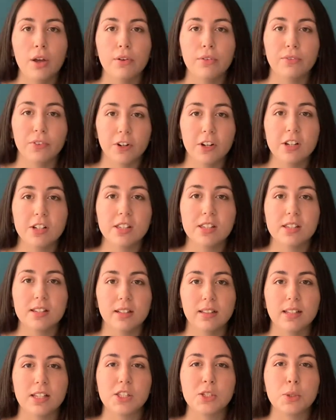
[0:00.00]
First,
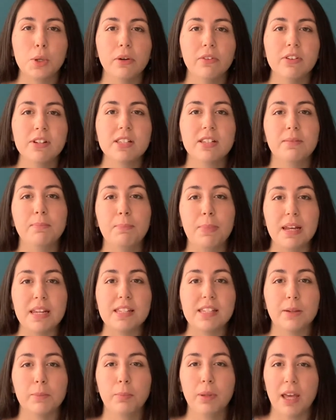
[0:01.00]
let's go over some
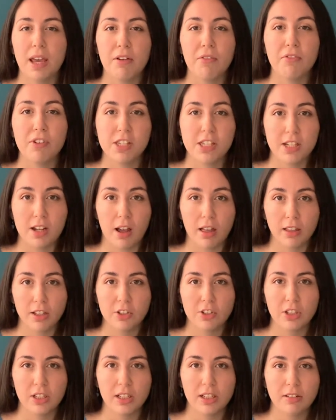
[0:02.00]
basic plant
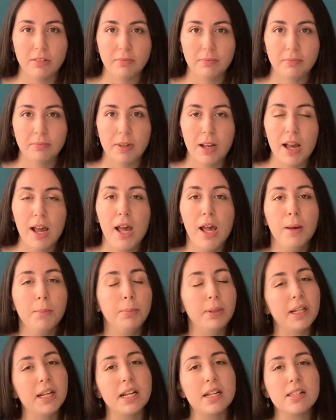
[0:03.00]
physiology.
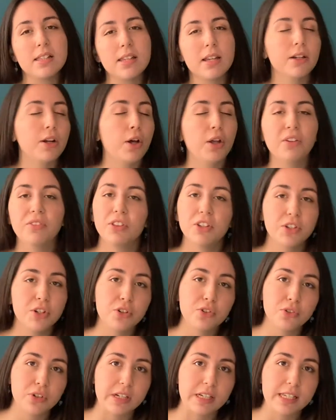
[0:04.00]
Plants get all the
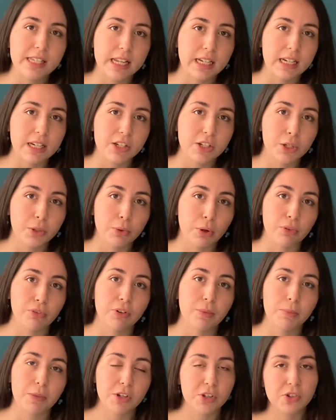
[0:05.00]
nutrients they need to grow
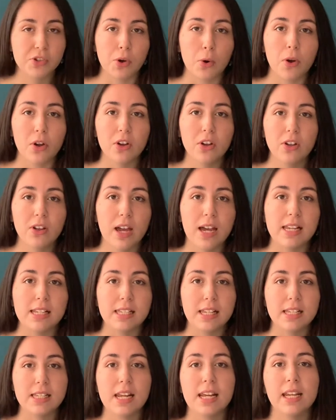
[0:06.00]
from the soil as
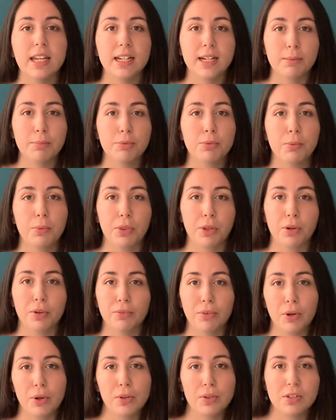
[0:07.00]
they take it up through their
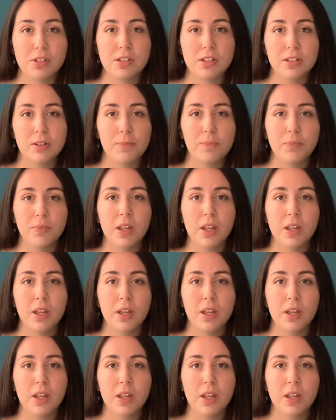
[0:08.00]
roots.